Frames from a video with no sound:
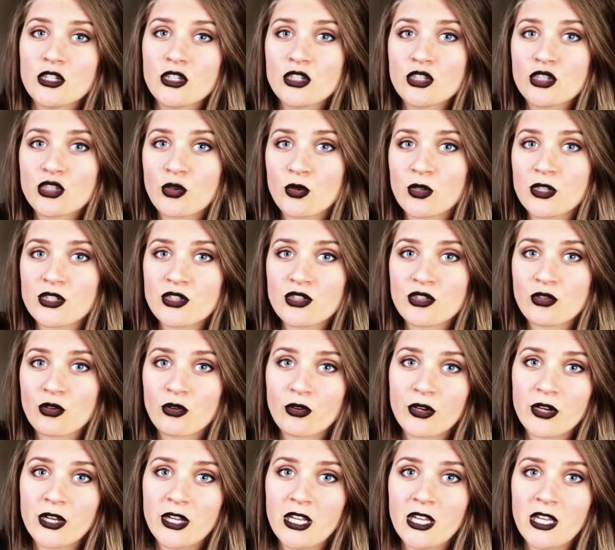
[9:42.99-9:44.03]
short
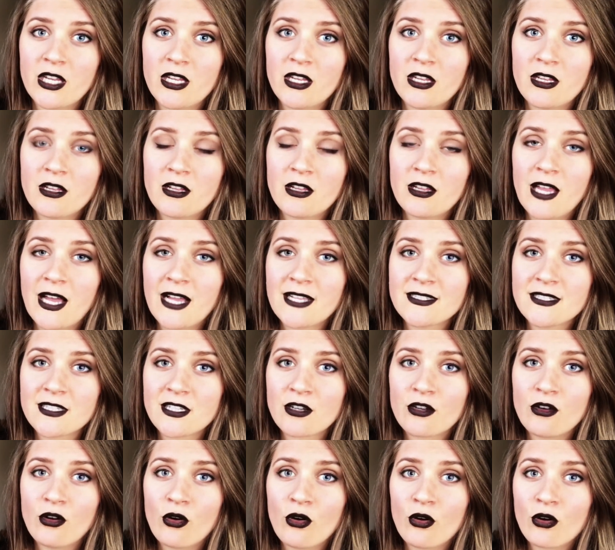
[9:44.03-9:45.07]
story,
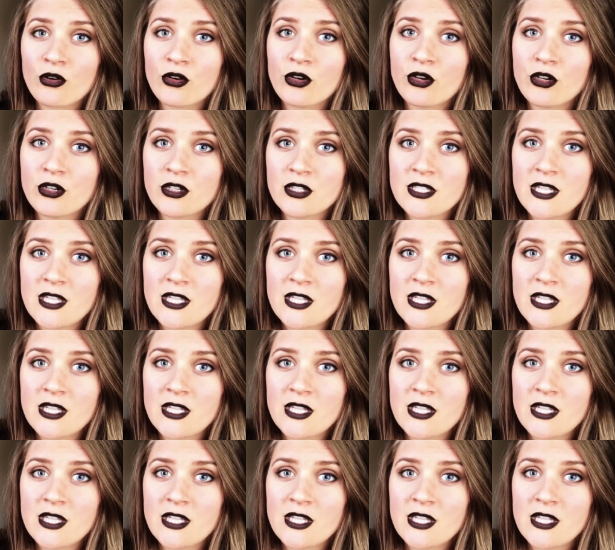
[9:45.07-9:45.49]
classic horror